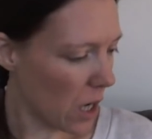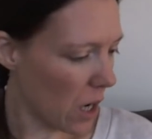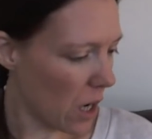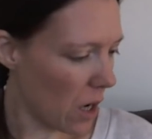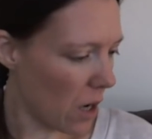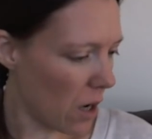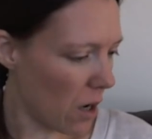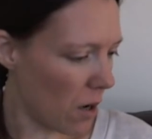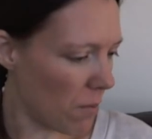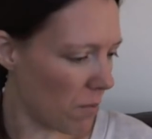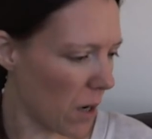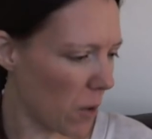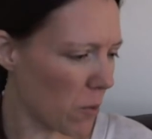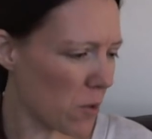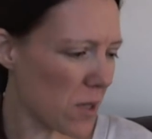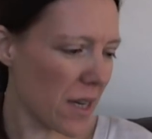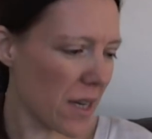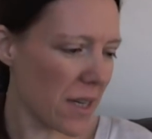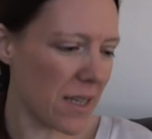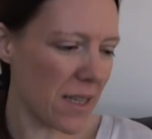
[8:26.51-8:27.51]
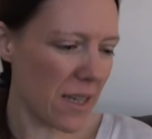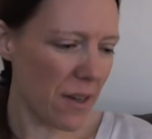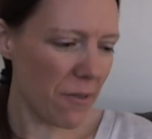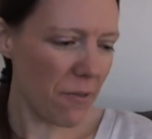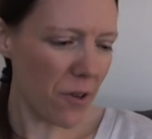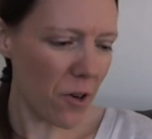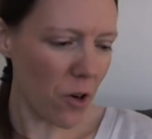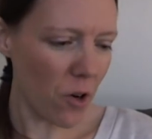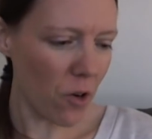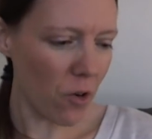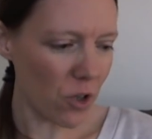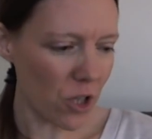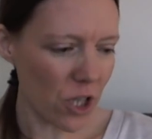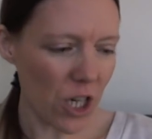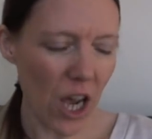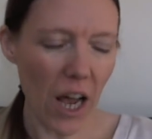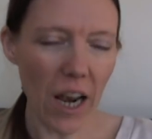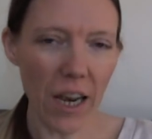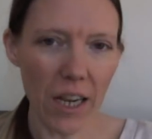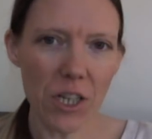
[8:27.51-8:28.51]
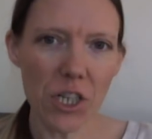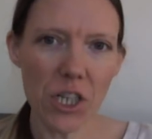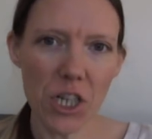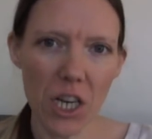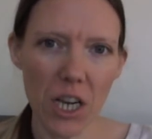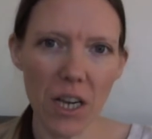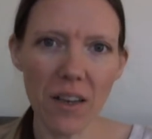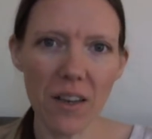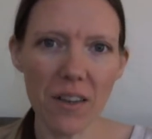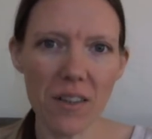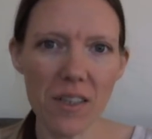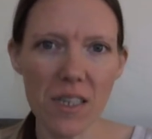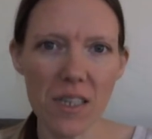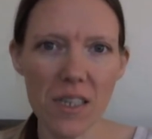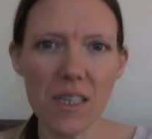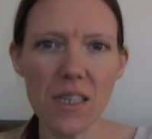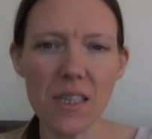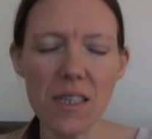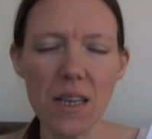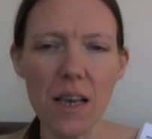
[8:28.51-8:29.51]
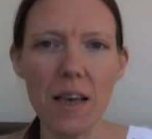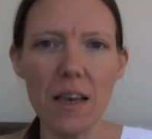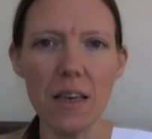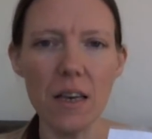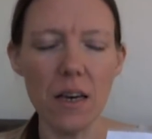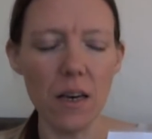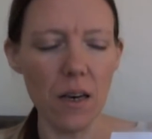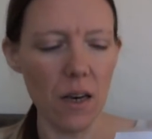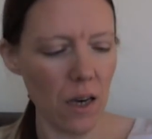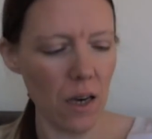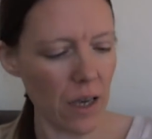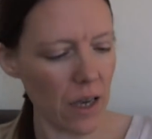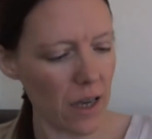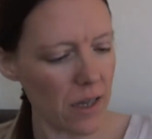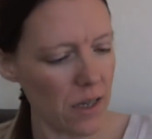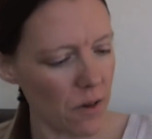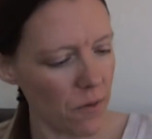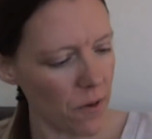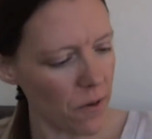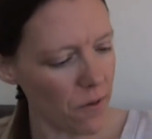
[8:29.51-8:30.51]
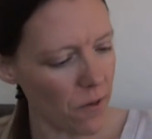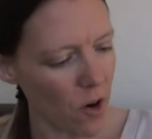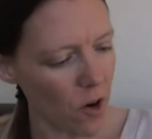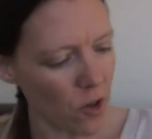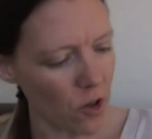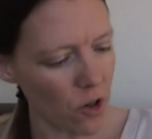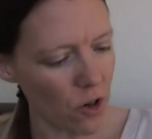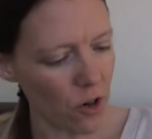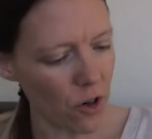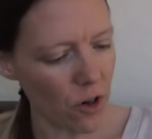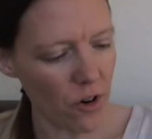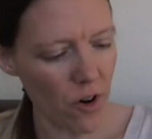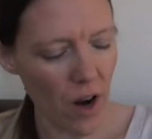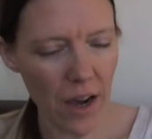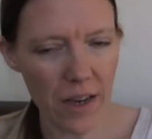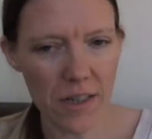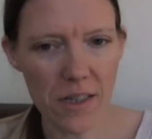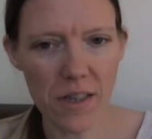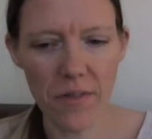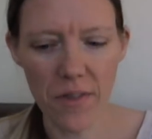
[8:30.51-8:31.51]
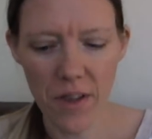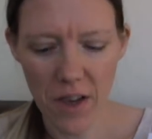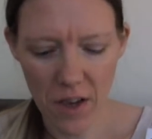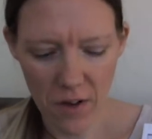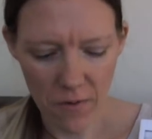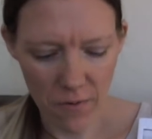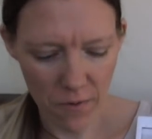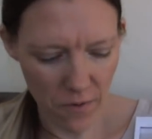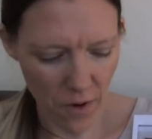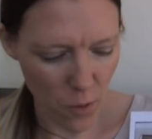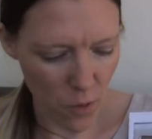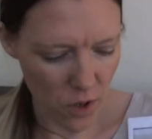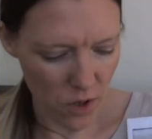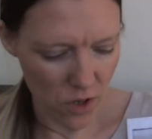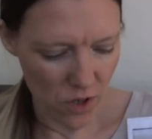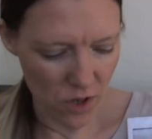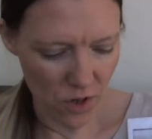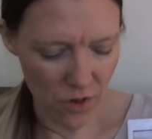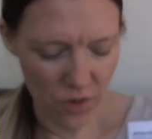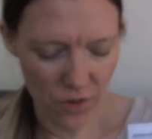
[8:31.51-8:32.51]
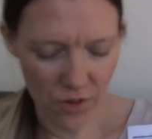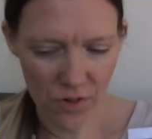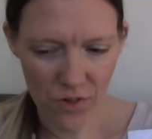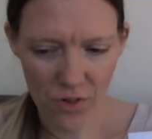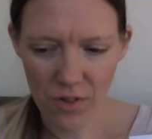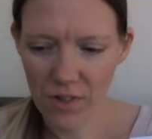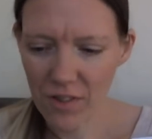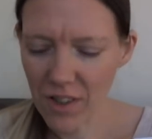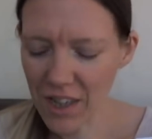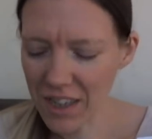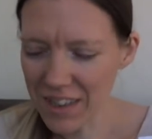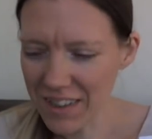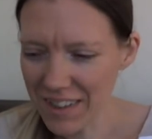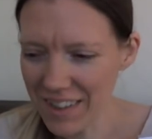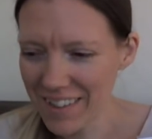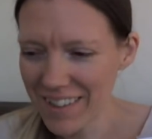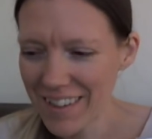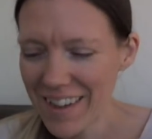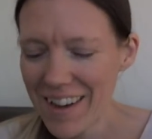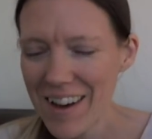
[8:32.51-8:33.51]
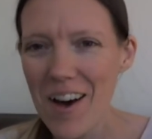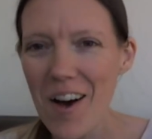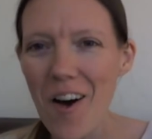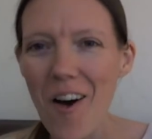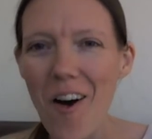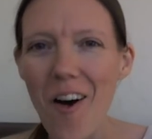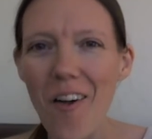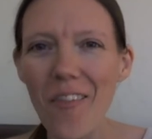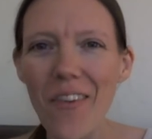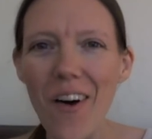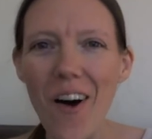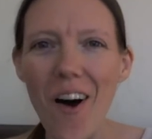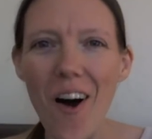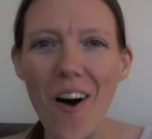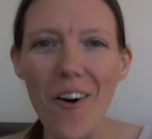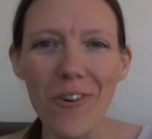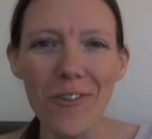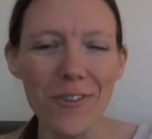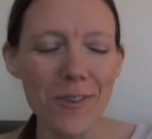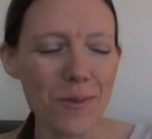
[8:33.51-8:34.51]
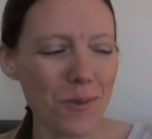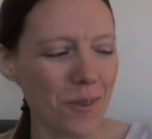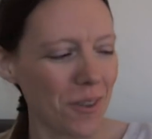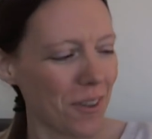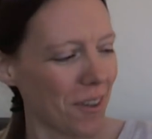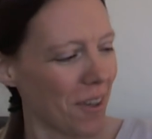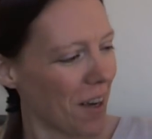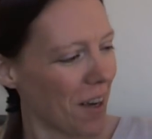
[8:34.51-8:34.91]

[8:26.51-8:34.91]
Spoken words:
I would say difficult, challenging to see. I guess if you've got younger eyes and they can focus on on the holes